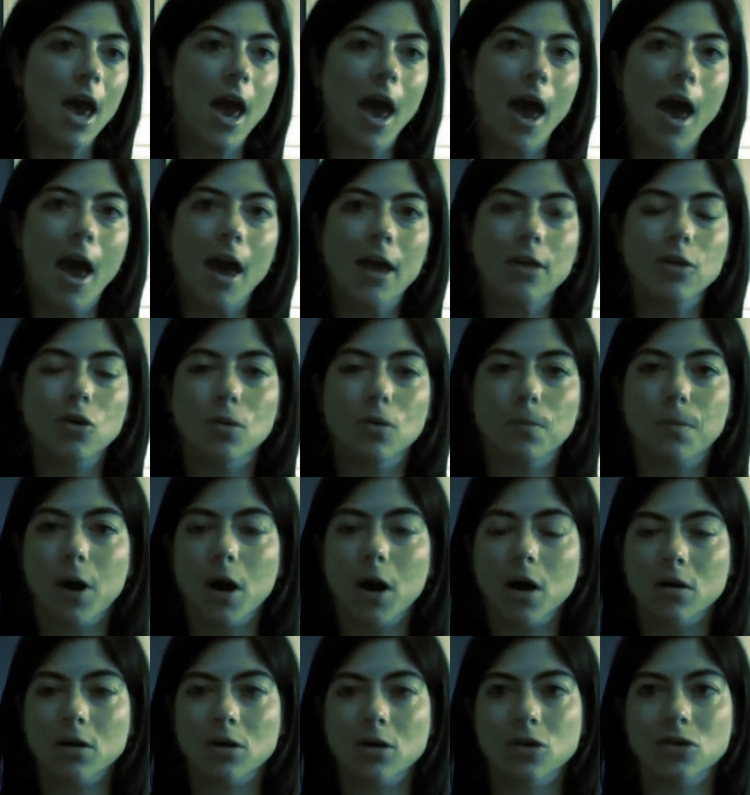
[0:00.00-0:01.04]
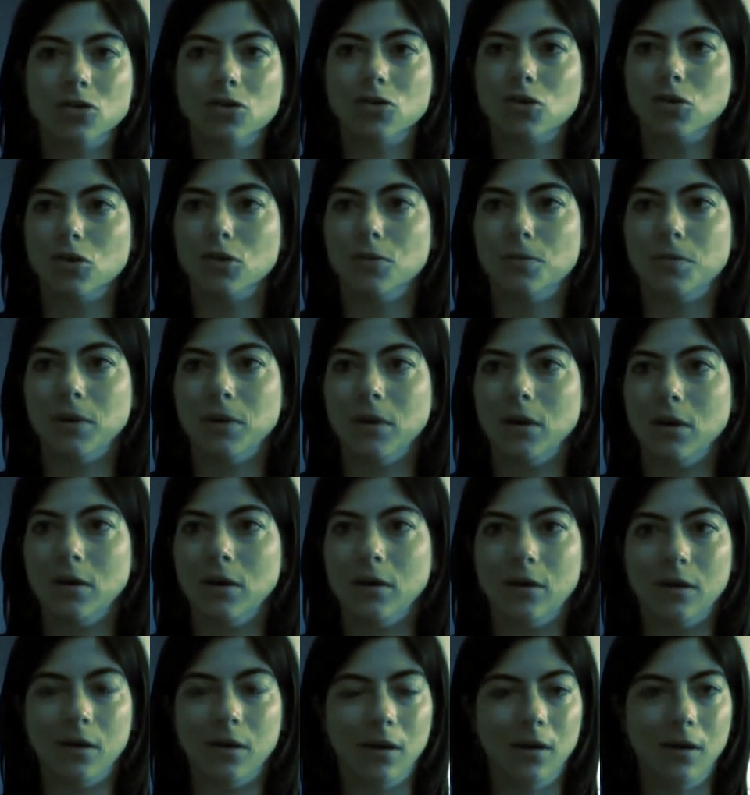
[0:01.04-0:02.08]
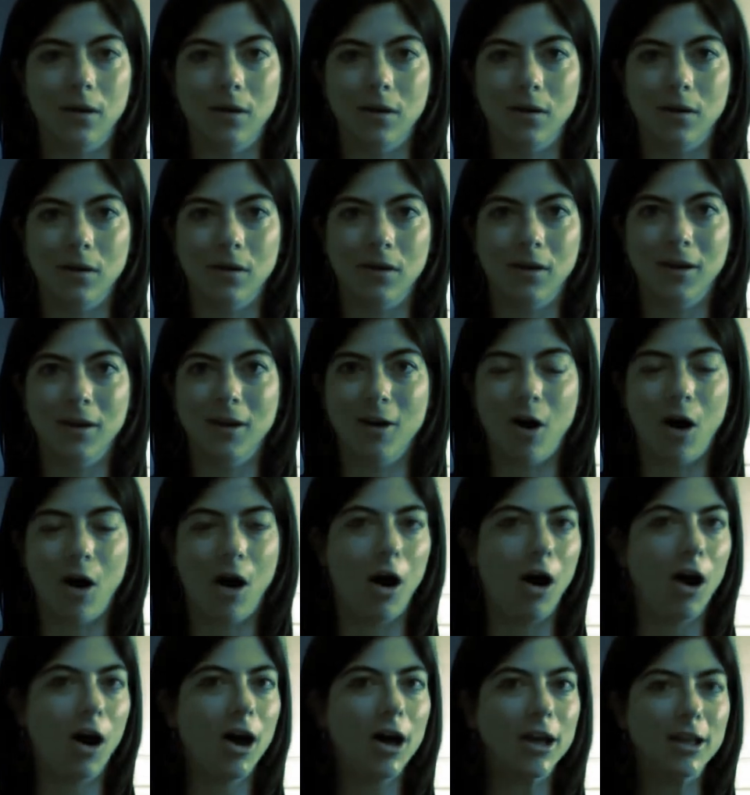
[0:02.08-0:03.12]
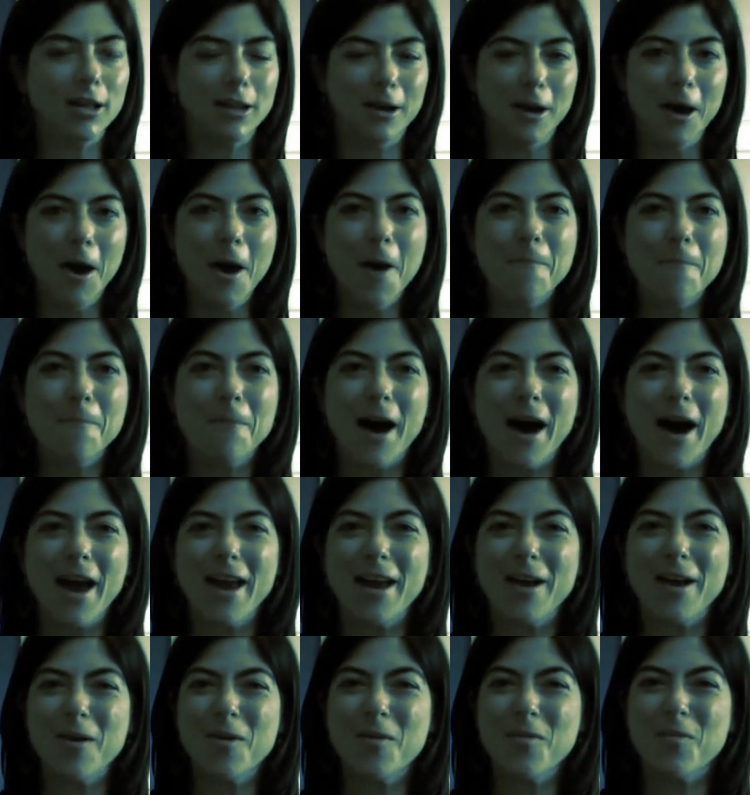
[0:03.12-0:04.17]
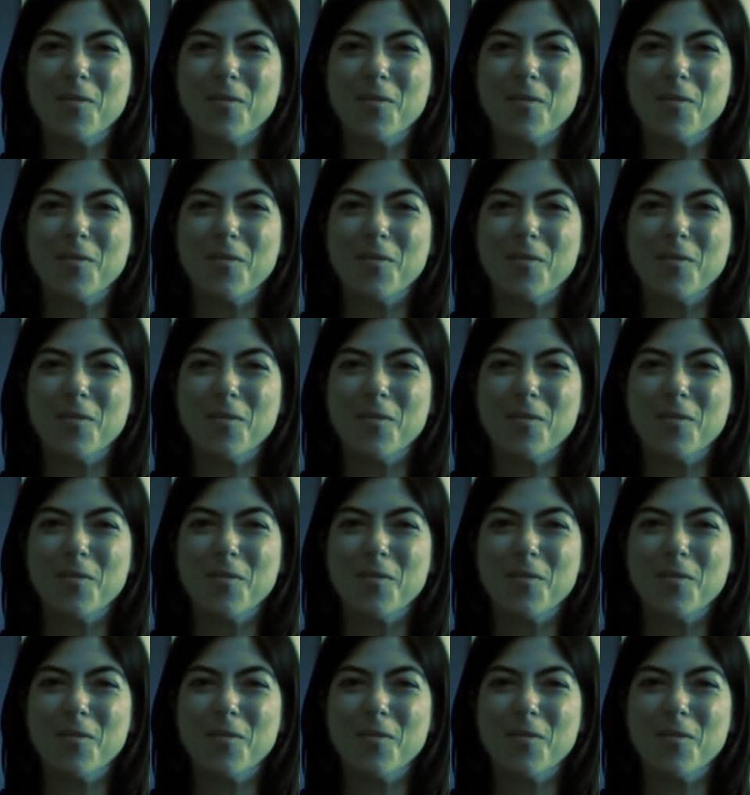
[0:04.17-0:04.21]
and your partner should be awed by